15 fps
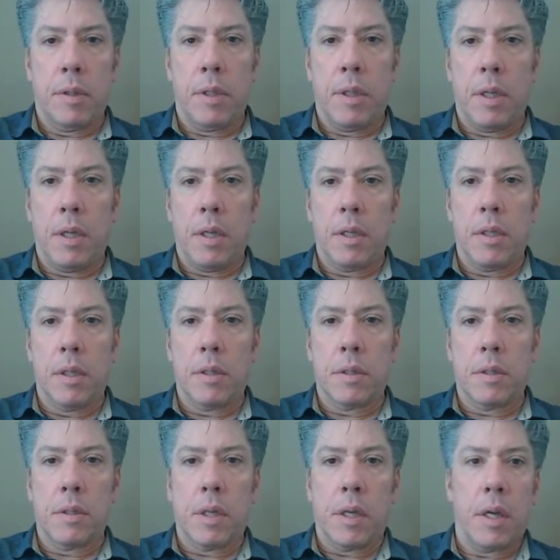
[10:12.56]
Uh, let's
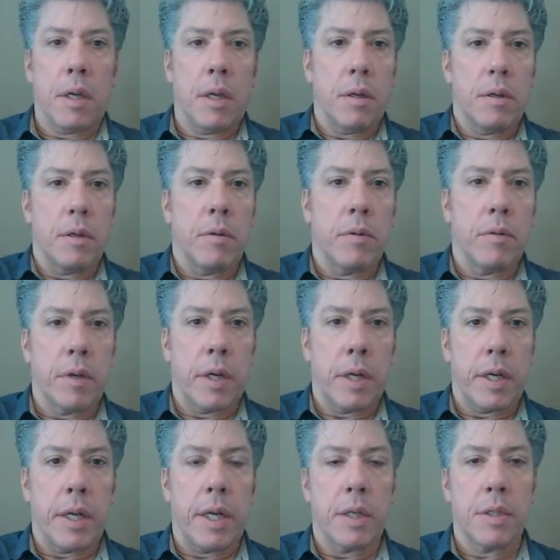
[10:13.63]
see. We've
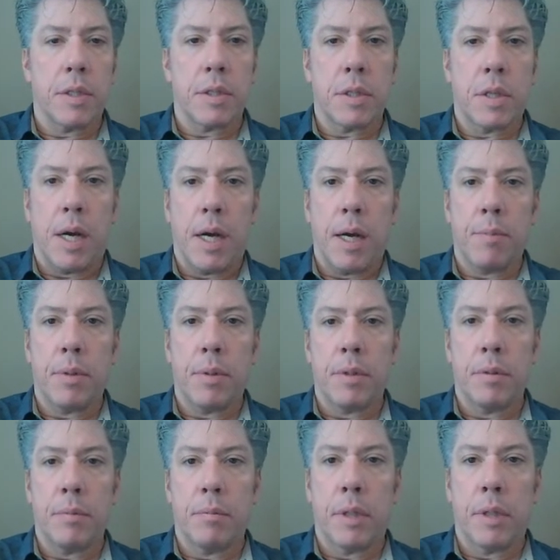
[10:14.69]
got a stop
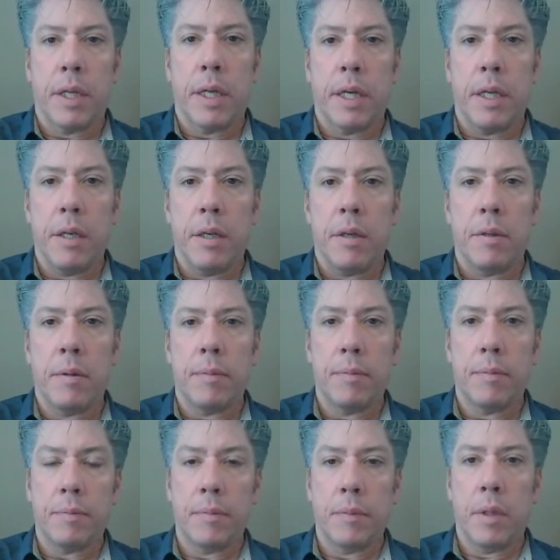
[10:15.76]
blade.
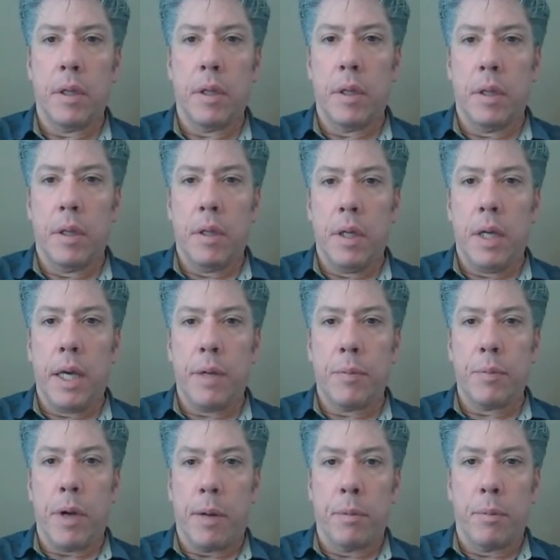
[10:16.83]
That'd
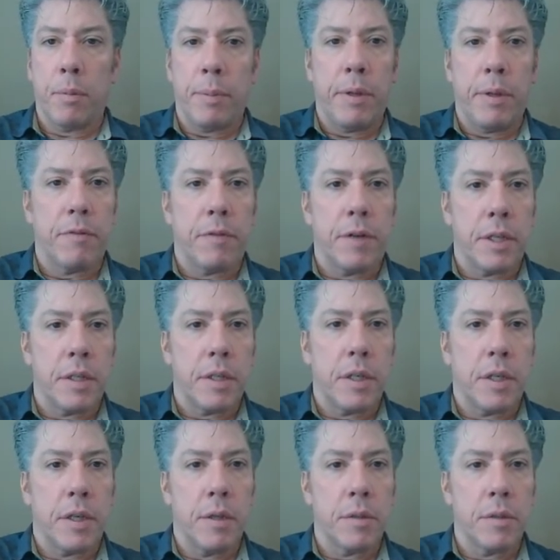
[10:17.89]
probably be fun to
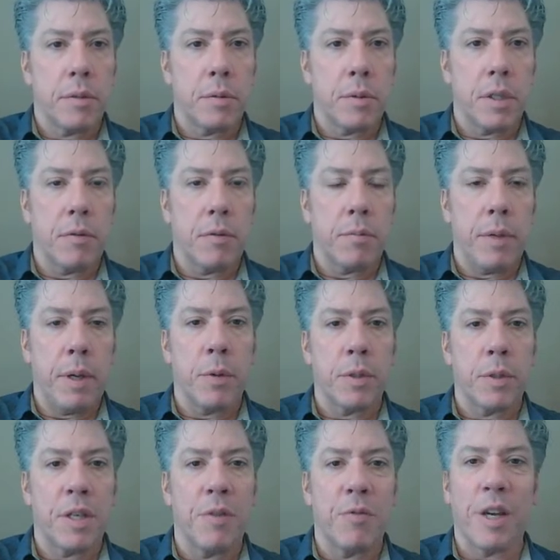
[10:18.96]
use. We'll see. If, maybe we'll
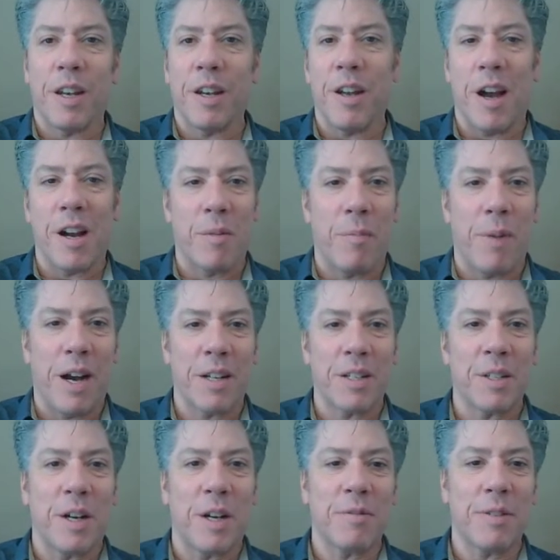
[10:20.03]
see if we can knock a
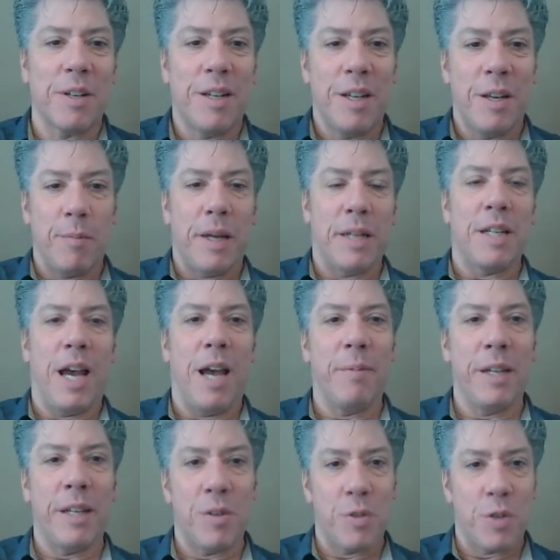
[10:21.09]
box off by
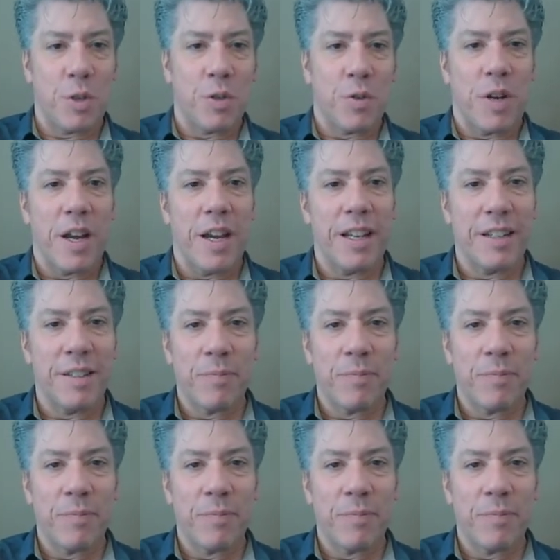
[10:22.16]
timing it just right.